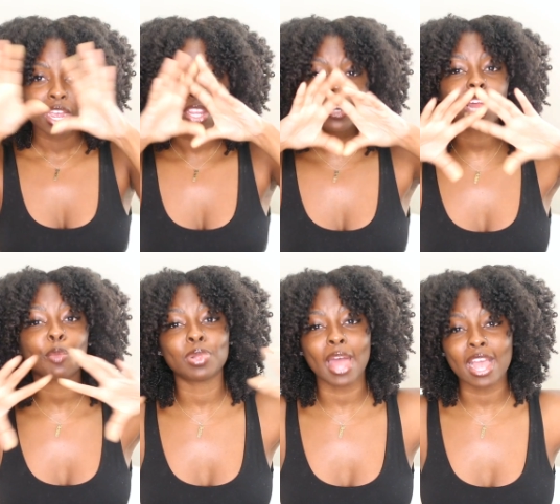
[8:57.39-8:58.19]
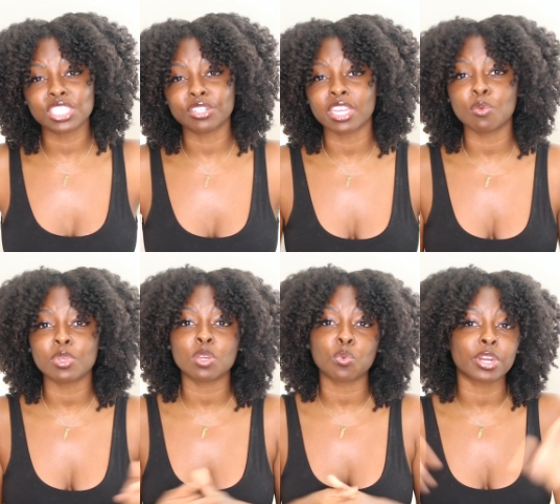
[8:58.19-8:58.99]
you're like plastering it
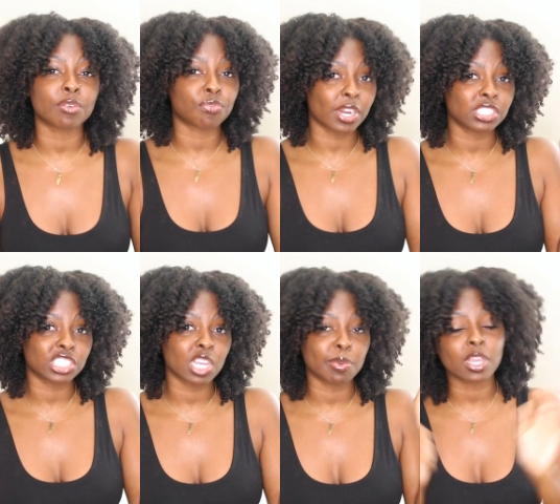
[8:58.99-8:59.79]
with the word friendship.